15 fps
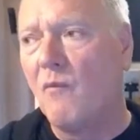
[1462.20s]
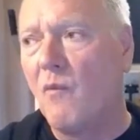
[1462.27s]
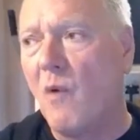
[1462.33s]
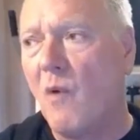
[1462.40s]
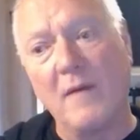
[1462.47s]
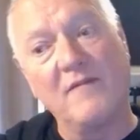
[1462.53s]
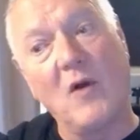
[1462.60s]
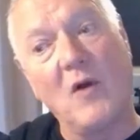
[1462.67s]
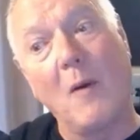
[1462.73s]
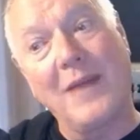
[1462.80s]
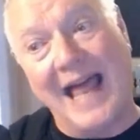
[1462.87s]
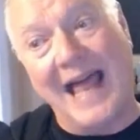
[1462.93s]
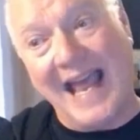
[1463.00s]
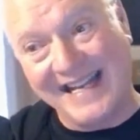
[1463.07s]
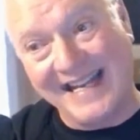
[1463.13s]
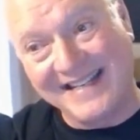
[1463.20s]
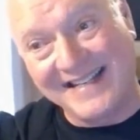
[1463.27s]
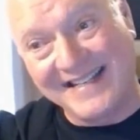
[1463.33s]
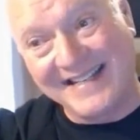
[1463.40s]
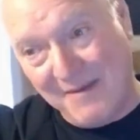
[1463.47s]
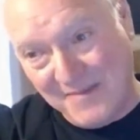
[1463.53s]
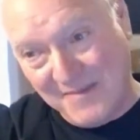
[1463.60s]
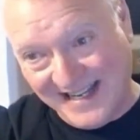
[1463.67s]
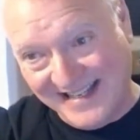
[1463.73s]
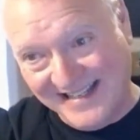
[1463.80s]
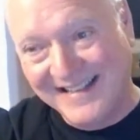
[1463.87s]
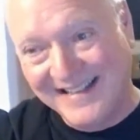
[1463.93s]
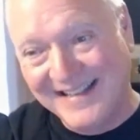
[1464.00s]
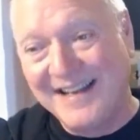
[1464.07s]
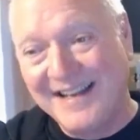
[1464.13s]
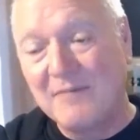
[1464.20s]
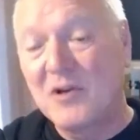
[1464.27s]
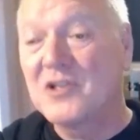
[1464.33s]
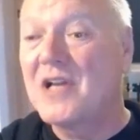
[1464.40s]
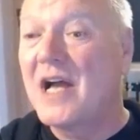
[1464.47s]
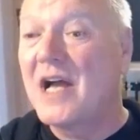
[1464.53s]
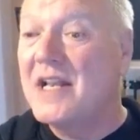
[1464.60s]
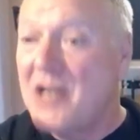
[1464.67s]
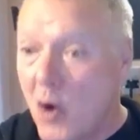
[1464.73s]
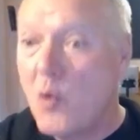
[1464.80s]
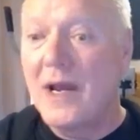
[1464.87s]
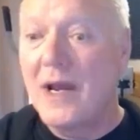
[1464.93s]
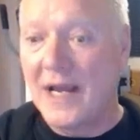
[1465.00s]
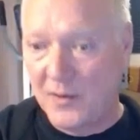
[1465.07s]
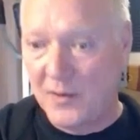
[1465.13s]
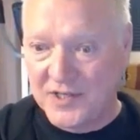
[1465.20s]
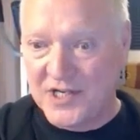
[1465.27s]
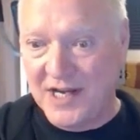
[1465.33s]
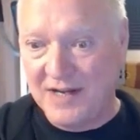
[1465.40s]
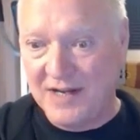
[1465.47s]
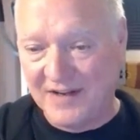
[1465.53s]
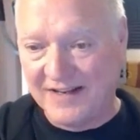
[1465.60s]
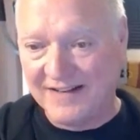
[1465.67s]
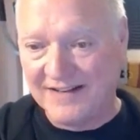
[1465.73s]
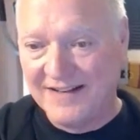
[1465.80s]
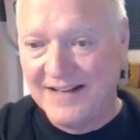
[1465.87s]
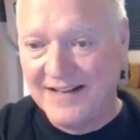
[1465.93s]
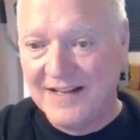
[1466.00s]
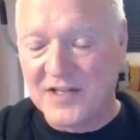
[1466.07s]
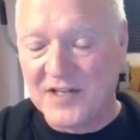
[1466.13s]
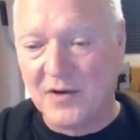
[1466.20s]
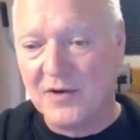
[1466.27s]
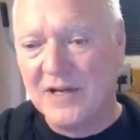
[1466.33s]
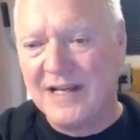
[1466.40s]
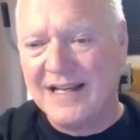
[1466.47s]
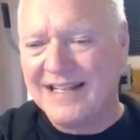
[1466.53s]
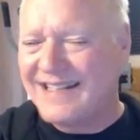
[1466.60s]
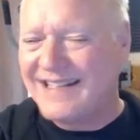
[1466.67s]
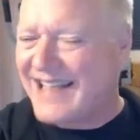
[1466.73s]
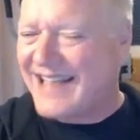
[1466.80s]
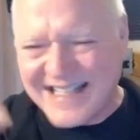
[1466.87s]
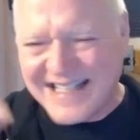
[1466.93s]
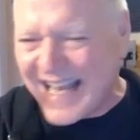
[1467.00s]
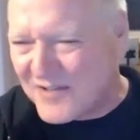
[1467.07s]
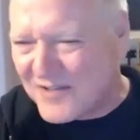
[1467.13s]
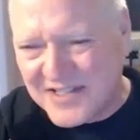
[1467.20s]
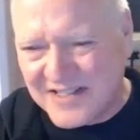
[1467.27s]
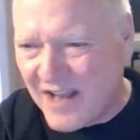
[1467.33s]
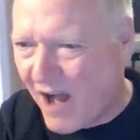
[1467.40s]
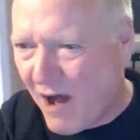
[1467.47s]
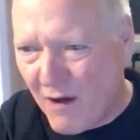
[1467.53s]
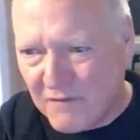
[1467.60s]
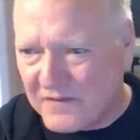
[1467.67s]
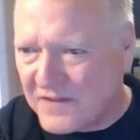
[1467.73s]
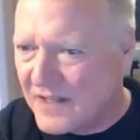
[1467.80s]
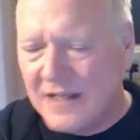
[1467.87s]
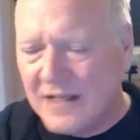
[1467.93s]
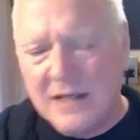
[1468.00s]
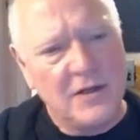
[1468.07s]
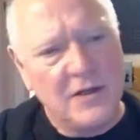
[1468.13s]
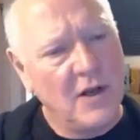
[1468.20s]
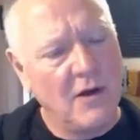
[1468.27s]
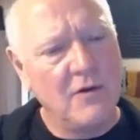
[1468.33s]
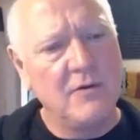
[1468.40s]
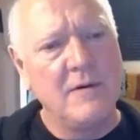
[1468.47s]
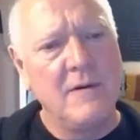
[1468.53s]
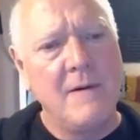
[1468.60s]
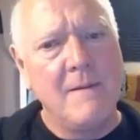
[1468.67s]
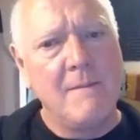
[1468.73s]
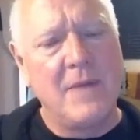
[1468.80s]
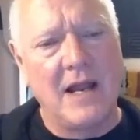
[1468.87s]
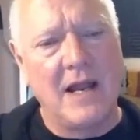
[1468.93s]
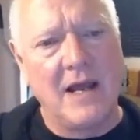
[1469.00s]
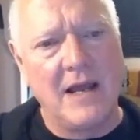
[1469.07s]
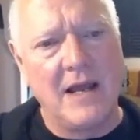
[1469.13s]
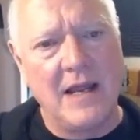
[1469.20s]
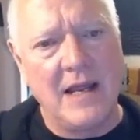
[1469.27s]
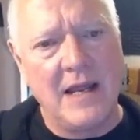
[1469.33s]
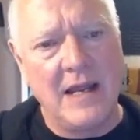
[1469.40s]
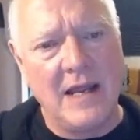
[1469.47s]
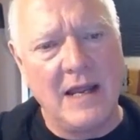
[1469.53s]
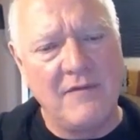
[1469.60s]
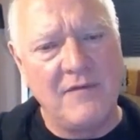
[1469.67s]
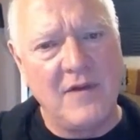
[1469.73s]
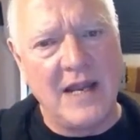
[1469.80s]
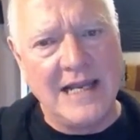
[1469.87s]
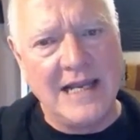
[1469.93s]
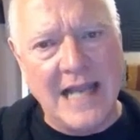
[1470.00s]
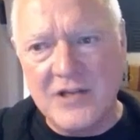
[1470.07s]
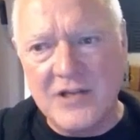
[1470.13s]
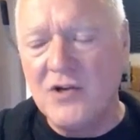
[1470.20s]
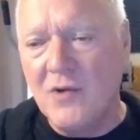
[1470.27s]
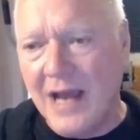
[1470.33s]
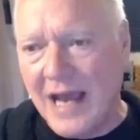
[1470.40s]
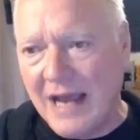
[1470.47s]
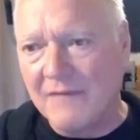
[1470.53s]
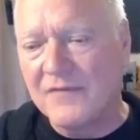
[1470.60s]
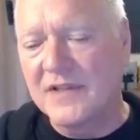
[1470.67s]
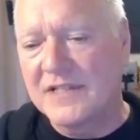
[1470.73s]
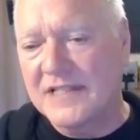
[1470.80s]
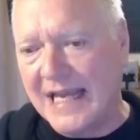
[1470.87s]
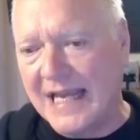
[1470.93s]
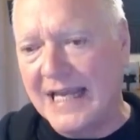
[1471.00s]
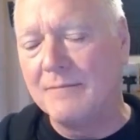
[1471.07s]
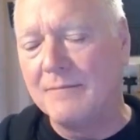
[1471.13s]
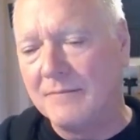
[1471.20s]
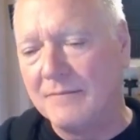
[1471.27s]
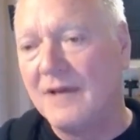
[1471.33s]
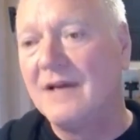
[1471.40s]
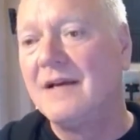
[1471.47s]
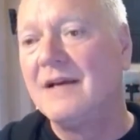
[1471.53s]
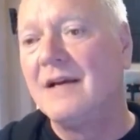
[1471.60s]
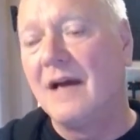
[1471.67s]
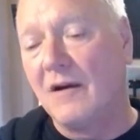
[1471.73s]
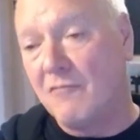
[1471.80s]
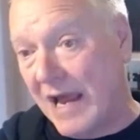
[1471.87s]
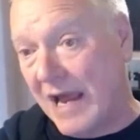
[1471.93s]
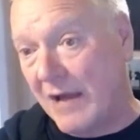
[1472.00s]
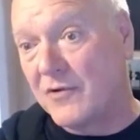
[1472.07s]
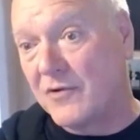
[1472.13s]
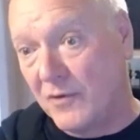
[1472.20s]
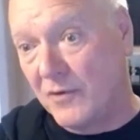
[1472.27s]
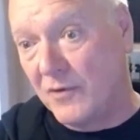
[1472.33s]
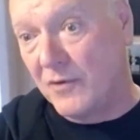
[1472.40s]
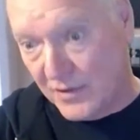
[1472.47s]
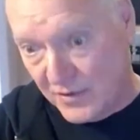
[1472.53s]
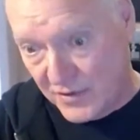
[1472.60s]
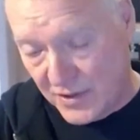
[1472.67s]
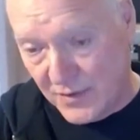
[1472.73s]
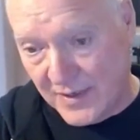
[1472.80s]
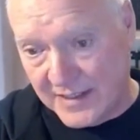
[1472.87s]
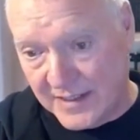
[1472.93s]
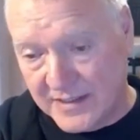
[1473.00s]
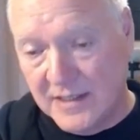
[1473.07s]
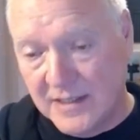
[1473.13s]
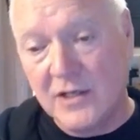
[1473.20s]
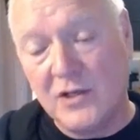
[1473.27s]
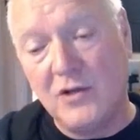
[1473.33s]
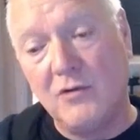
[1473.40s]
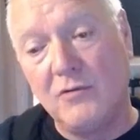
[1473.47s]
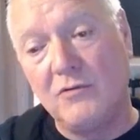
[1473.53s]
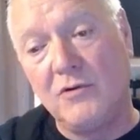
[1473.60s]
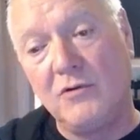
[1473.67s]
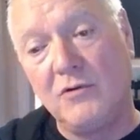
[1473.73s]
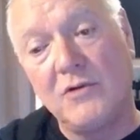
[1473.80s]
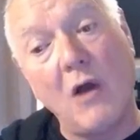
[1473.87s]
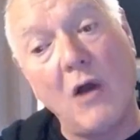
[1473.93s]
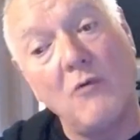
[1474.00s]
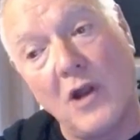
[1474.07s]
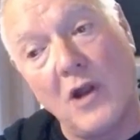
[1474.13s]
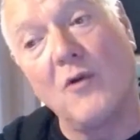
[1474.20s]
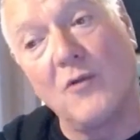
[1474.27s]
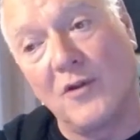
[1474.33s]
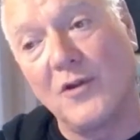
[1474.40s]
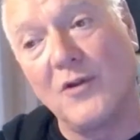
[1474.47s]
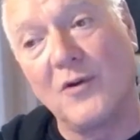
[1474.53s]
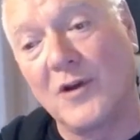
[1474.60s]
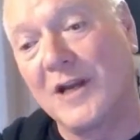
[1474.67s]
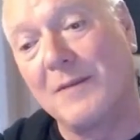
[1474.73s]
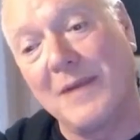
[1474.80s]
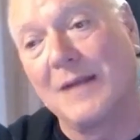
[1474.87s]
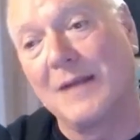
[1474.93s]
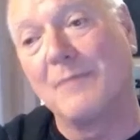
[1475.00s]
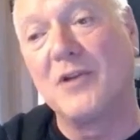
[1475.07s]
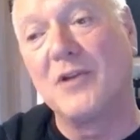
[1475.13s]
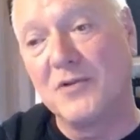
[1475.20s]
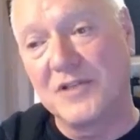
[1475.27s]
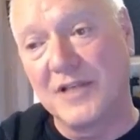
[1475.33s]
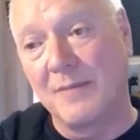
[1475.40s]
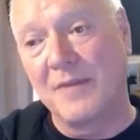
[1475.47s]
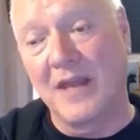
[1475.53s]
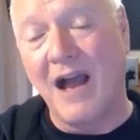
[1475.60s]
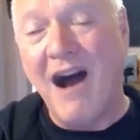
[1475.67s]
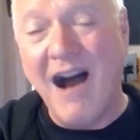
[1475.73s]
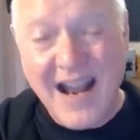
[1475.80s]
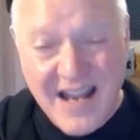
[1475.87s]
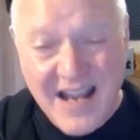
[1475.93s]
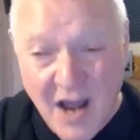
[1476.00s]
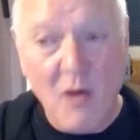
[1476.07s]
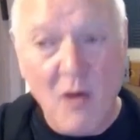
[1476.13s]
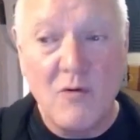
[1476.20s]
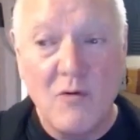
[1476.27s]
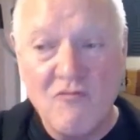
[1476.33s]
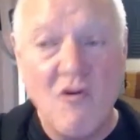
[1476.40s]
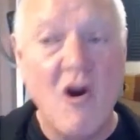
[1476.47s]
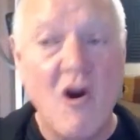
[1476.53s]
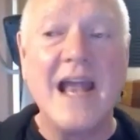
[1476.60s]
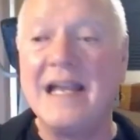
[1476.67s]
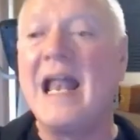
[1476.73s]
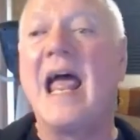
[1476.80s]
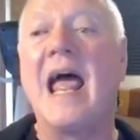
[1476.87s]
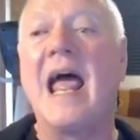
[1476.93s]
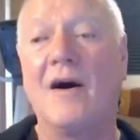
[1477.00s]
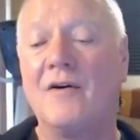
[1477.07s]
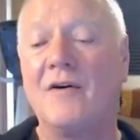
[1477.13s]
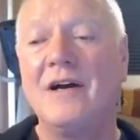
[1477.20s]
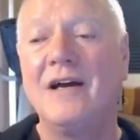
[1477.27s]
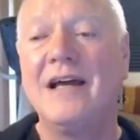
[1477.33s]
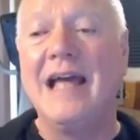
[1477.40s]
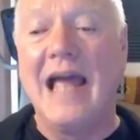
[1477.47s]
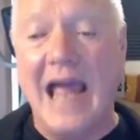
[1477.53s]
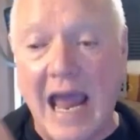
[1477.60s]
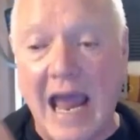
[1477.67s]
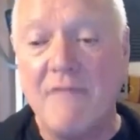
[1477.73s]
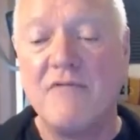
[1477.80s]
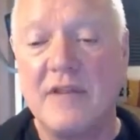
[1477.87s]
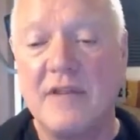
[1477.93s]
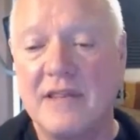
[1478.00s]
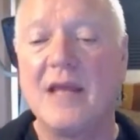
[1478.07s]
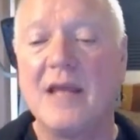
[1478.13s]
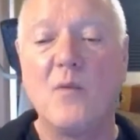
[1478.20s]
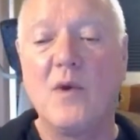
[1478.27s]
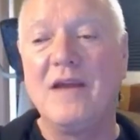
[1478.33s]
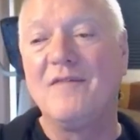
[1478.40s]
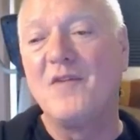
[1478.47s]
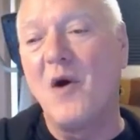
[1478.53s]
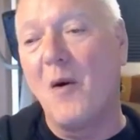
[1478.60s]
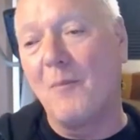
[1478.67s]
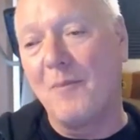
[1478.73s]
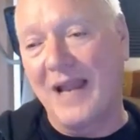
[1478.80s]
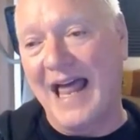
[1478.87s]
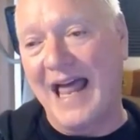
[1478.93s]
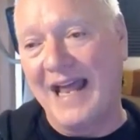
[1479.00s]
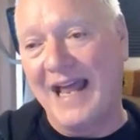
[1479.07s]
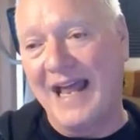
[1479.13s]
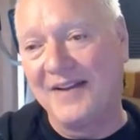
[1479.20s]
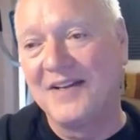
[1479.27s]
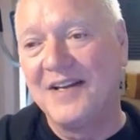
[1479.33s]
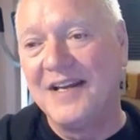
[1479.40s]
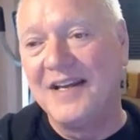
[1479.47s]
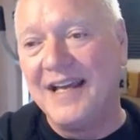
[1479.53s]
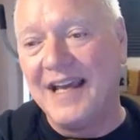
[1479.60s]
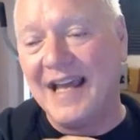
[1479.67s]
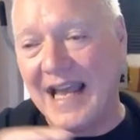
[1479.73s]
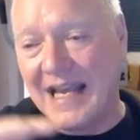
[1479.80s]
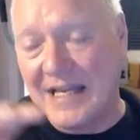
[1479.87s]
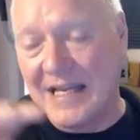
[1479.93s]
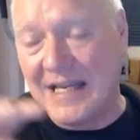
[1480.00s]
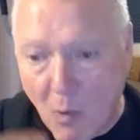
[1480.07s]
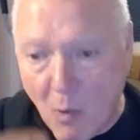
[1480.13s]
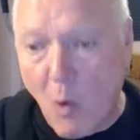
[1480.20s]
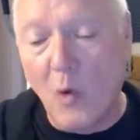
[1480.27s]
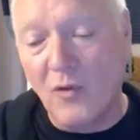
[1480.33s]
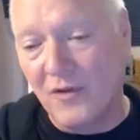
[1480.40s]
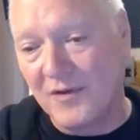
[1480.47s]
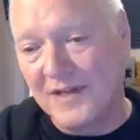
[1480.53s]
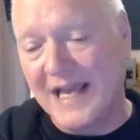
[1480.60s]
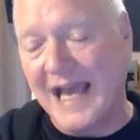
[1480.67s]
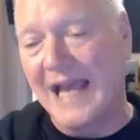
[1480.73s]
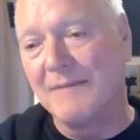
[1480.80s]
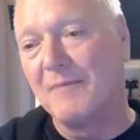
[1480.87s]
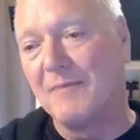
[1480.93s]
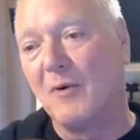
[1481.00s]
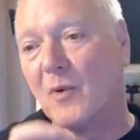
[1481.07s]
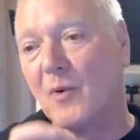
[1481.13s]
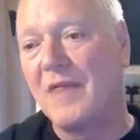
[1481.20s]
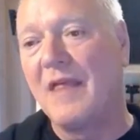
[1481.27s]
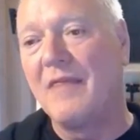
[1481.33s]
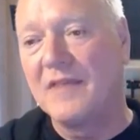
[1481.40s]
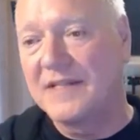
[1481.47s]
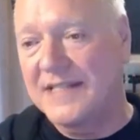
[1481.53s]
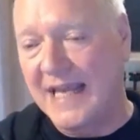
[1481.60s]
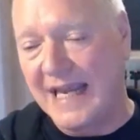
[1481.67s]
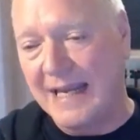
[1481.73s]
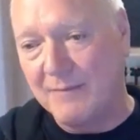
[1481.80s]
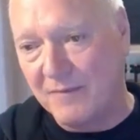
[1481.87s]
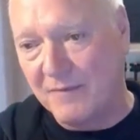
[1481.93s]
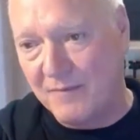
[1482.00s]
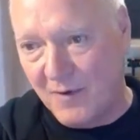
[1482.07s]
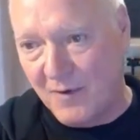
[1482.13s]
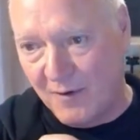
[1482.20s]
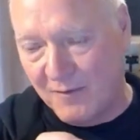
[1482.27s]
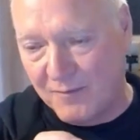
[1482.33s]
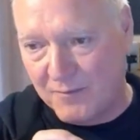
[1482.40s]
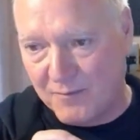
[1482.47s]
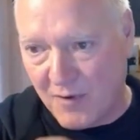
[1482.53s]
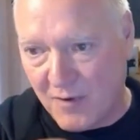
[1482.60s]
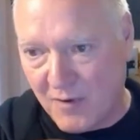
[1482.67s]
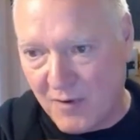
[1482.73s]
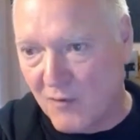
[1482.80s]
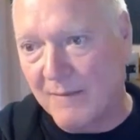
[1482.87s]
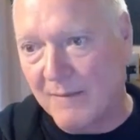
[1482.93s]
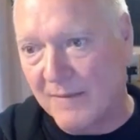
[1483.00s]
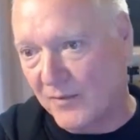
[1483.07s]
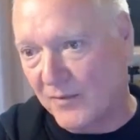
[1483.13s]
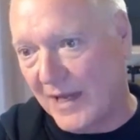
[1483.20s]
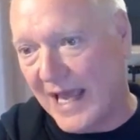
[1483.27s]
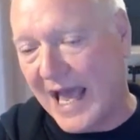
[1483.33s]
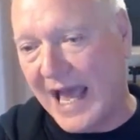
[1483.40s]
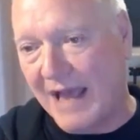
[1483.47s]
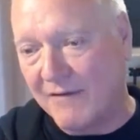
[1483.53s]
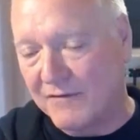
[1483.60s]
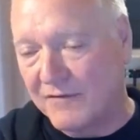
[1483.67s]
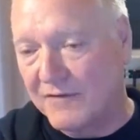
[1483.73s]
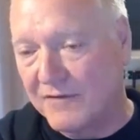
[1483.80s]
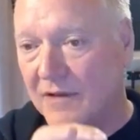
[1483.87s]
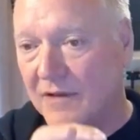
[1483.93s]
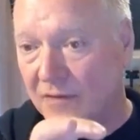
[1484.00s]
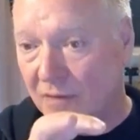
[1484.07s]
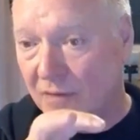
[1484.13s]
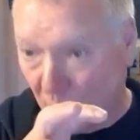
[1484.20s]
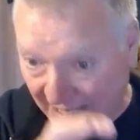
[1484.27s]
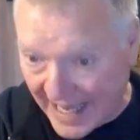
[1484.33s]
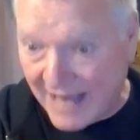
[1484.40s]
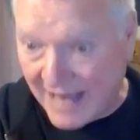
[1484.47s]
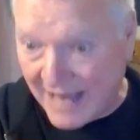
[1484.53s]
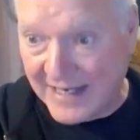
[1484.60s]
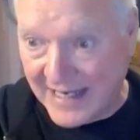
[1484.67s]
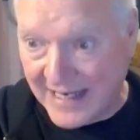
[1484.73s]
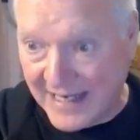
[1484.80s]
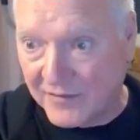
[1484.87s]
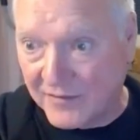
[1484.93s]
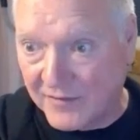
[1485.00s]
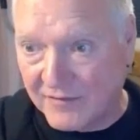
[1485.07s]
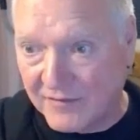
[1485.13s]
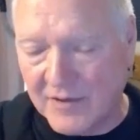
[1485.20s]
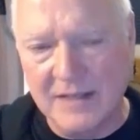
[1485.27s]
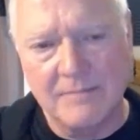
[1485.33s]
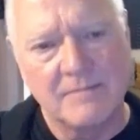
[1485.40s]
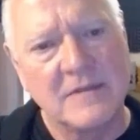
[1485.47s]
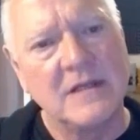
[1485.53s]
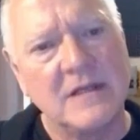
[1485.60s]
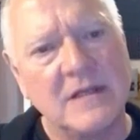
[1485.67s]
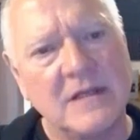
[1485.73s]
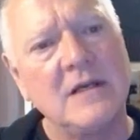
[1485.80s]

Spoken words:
of what we've got planned coming, because I know we're going to achieve it. So that sounds daft, but unless you have the team around you that can do it, you don't know that you're going to be able to produce something. I know right now, everything we've got planned is more than capable within the team of programmers we have in-house, right?